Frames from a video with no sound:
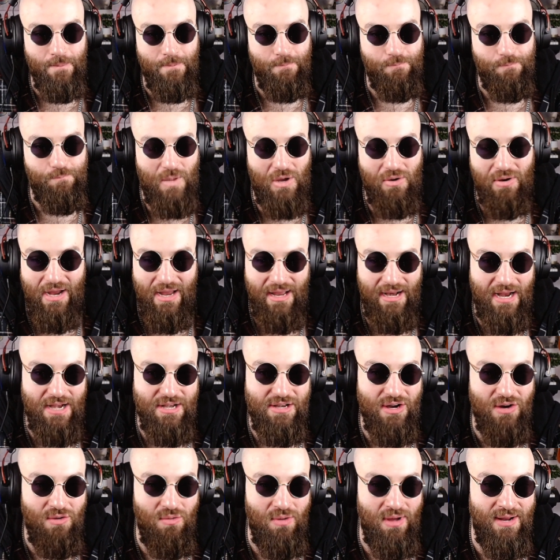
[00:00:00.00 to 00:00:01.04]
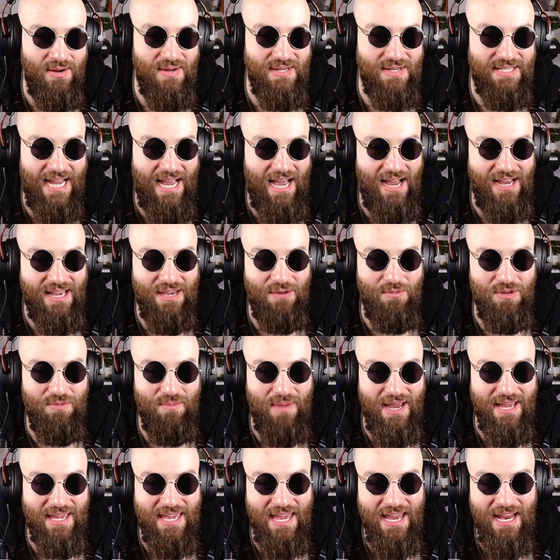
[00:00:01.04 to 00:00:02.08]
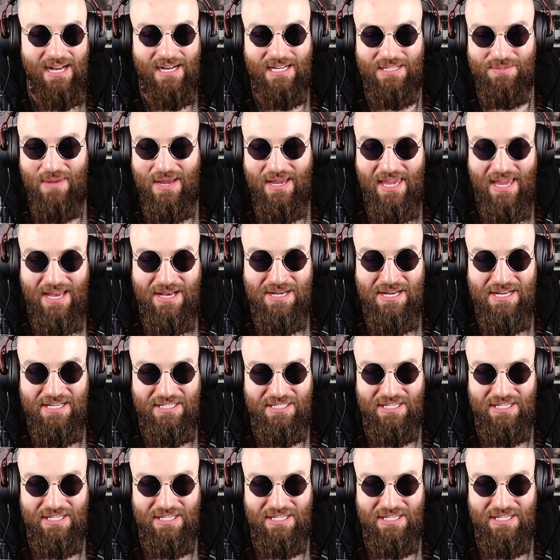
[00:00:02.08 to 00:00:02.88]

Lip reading: Okay, and I don't want to attack it with my king because my king needs